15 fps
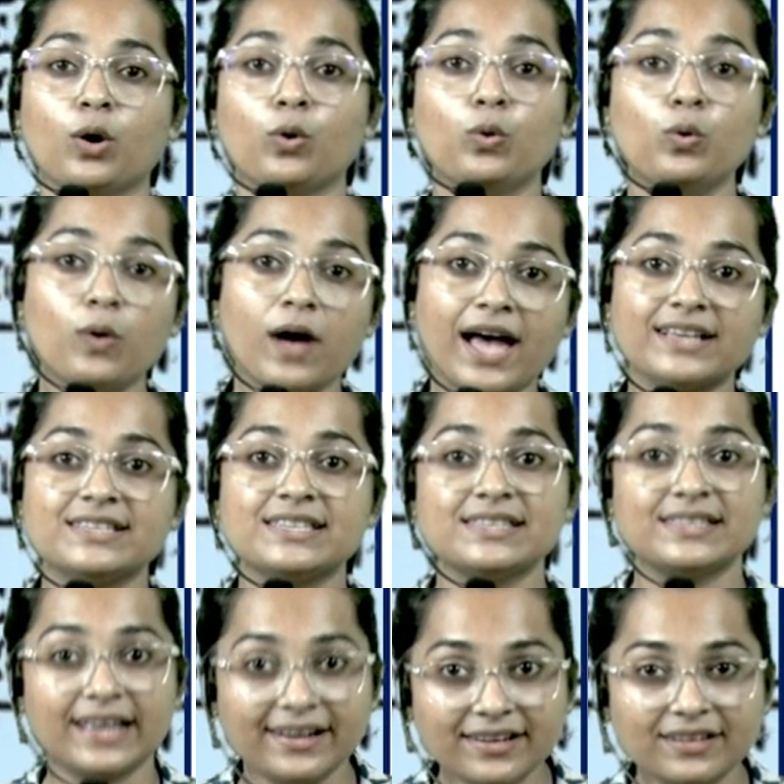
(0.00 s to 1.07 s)
who has
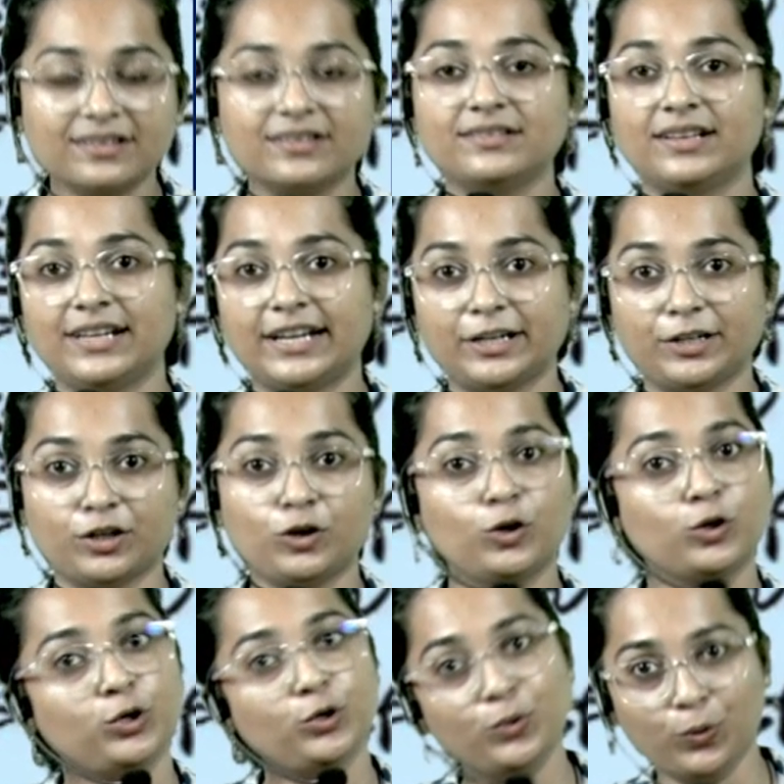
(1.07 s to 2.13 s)
sent the letter
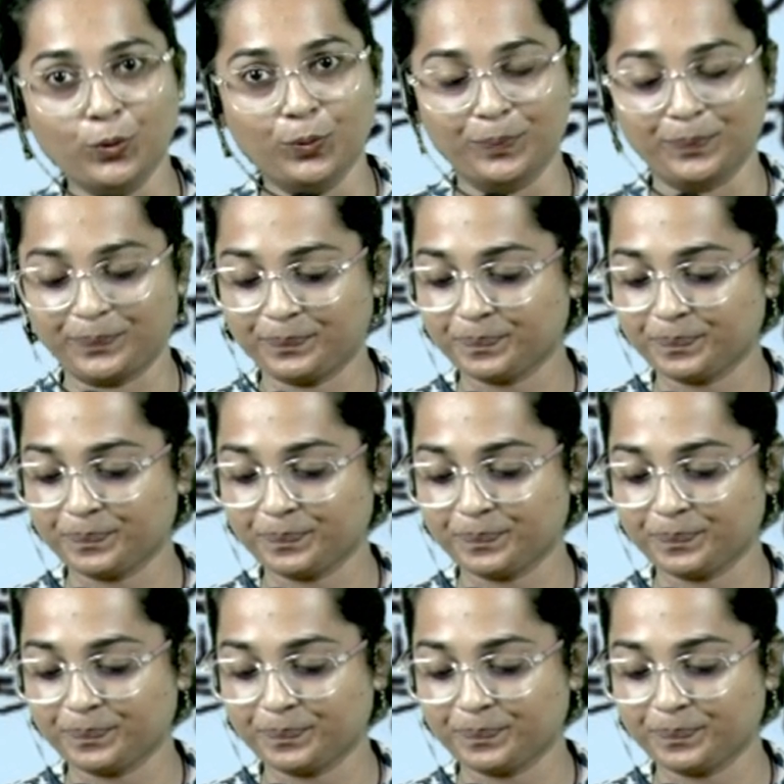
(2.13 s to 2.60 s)
to whom.